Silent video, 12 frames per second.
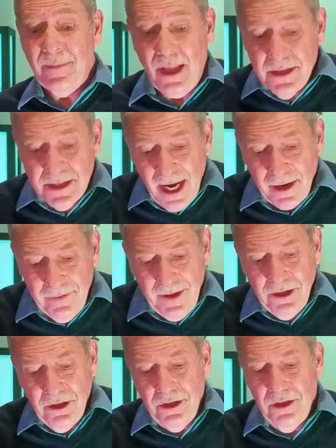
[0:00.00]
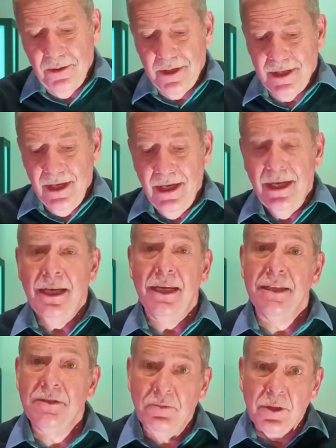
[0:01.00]
The second thing you can do
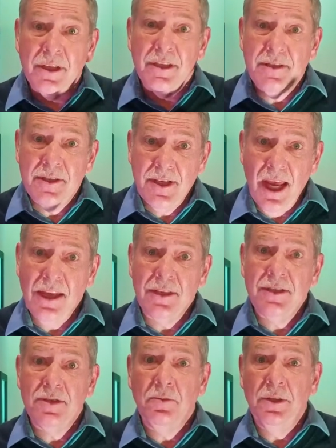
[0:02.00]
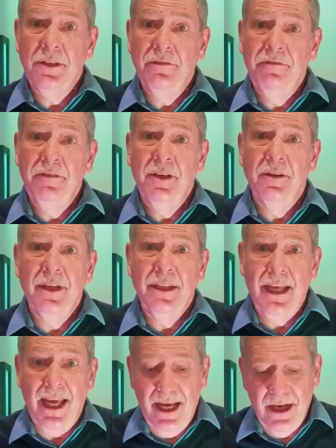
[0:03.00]
is really sense when you feel that
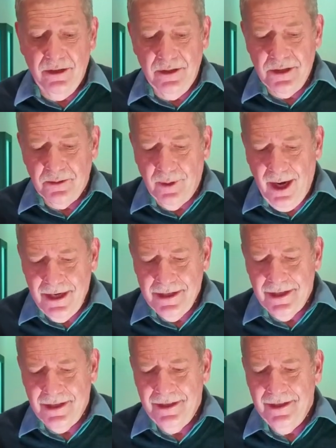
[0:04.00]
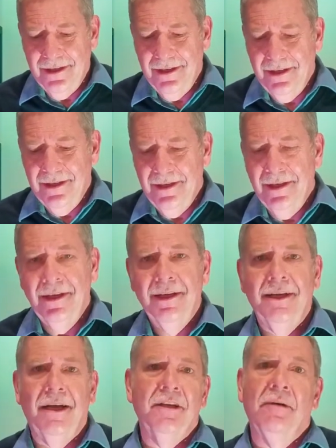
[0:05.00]
the anger is rising.
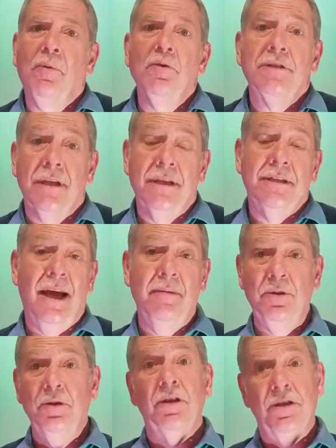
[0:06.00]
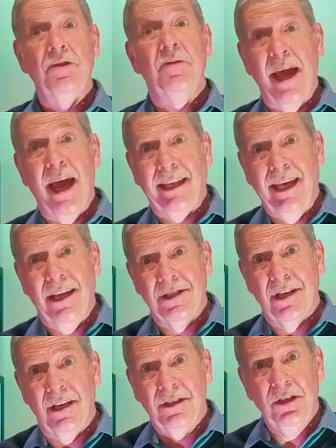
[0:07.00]
Now, most of the time you can do that, can't
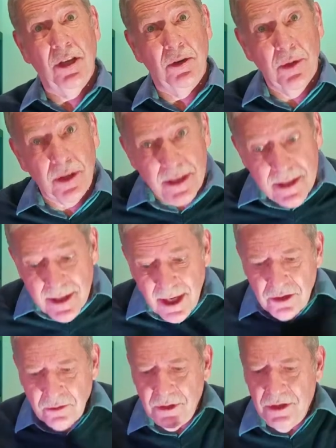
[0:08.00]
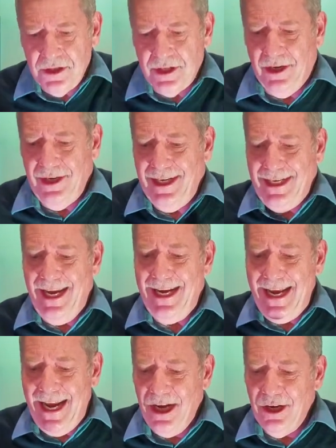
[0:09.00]
you? You can really sense when you're starting to get
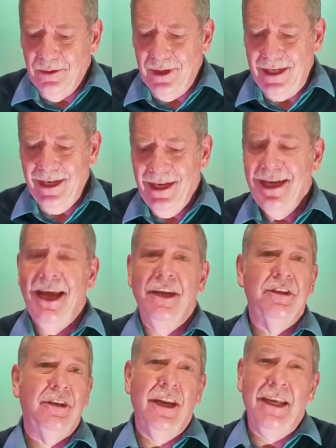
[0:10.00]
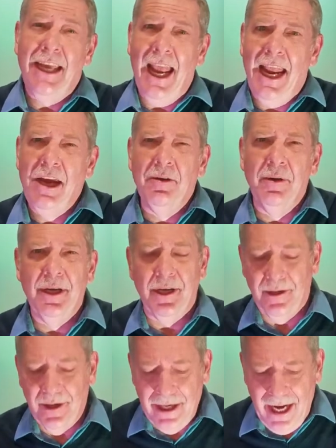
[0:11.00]
angry, and you're getting
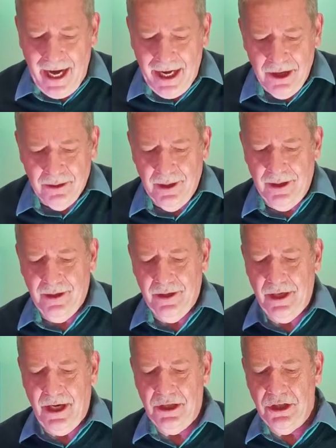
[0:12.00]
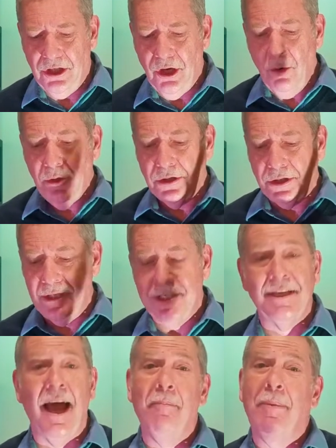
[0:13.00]
angrier and angrier, and you know you should
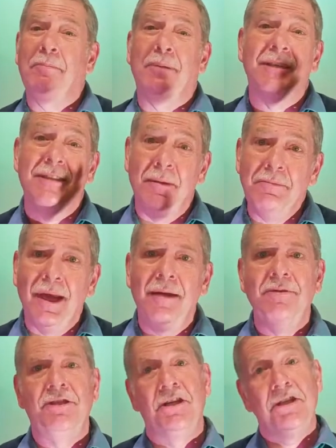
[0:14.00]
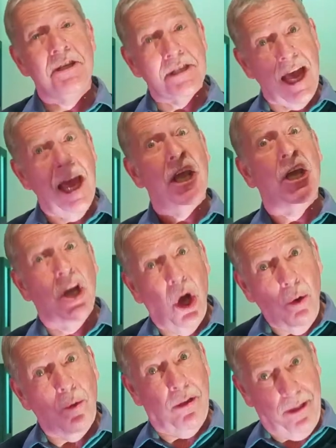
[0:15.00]
stop it, but sometimes you just kind of
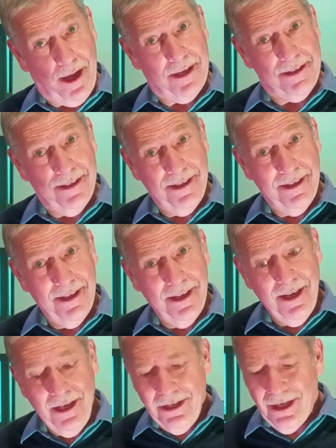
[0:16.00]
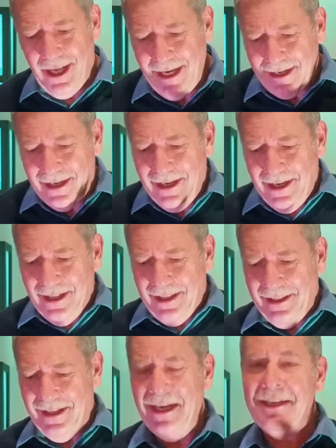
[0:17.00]
go with it. You're like,
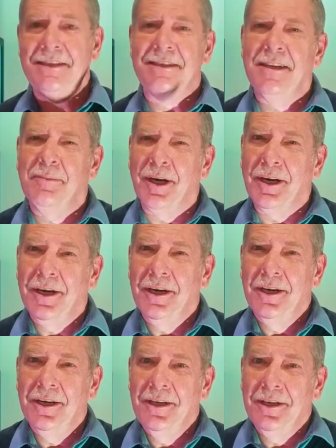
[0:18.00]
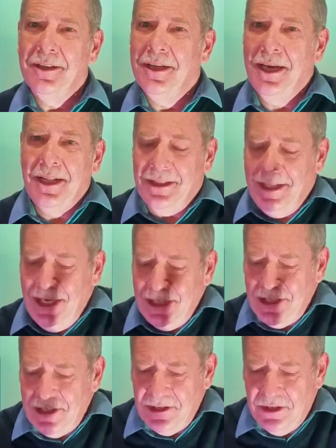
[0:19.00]
let it simmer. Let it
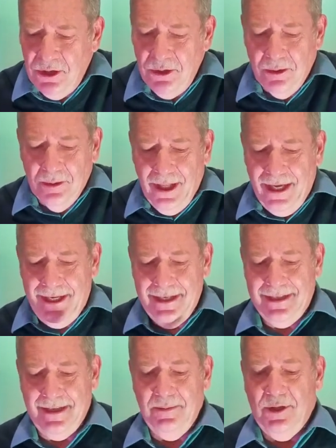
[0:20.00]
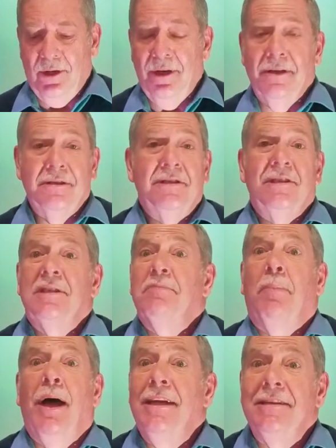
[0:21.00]
stew like it's some sort of
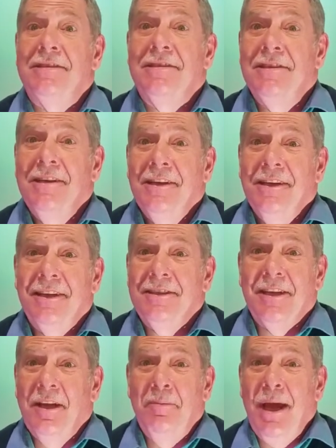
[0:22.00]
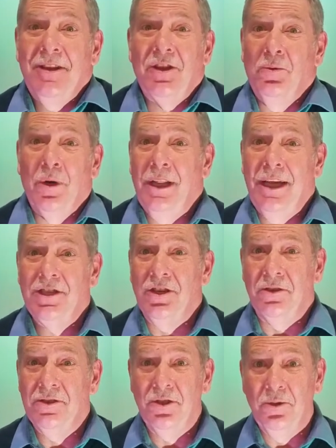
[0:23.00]
spice that's going to make the
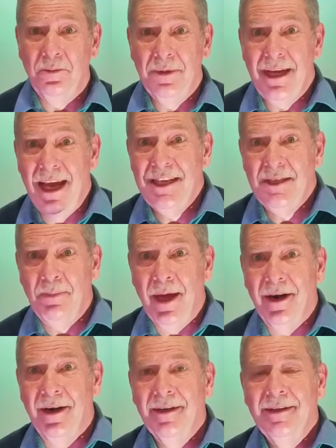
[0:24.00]
relational soup taste better.